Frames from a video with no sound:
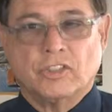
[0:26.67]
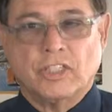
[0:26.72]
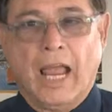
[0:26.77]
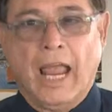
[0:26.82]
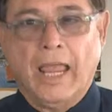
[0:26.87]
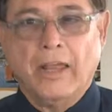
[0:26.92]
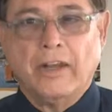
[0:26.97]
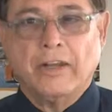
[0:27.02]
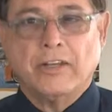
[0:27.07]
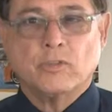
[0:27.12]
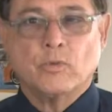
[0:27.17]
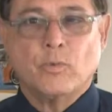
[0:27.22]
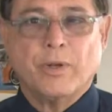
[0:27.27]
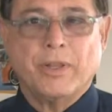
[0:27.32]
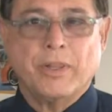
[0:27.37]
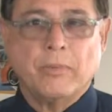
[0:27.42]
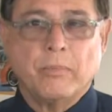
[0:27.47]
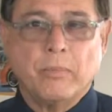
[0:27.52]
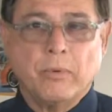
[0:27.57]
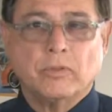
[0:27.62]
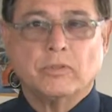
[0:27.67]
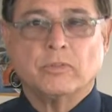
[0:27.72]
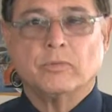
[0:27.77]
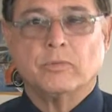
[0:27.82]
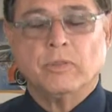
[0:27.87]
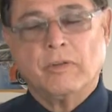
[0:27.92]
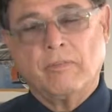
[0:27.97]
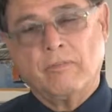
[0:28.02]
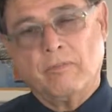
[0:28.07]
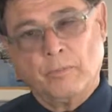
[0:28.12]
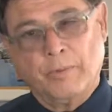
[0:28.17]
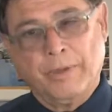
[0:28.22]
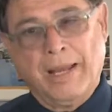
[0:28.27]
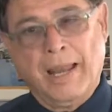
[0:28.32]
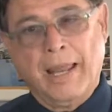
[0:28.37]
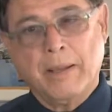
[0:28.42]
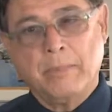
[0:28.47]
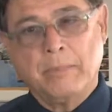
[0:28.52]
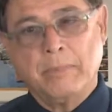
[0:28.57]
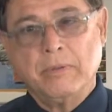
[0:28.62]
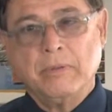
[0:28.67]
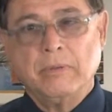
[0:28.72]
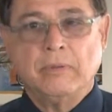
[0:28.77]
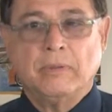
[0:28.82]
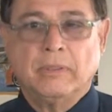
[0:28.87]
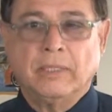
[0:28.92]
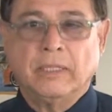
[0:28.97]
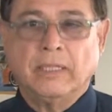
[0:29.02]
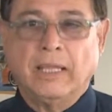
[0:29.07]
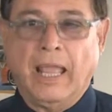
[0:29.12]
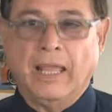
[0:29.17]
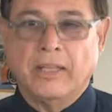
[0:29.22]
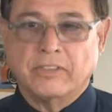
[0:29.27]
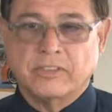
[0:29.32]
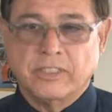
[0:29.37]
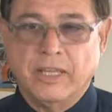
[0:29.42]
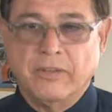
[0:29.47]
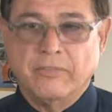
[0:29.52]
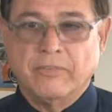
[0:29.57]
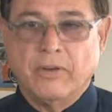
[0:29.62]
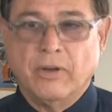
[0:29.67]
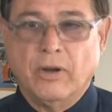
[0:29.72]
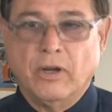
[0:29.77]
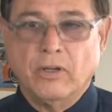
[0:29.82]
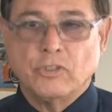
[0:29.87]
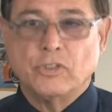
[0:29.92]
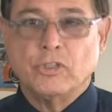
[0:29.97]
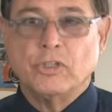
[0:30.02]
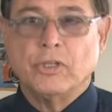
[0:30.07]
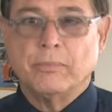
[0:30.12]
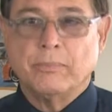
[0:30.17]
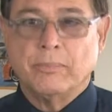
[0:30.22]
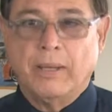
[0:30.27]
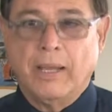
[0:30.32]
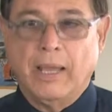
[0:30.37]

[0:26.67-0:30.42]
Scion is one of the most reliable and safe cars you can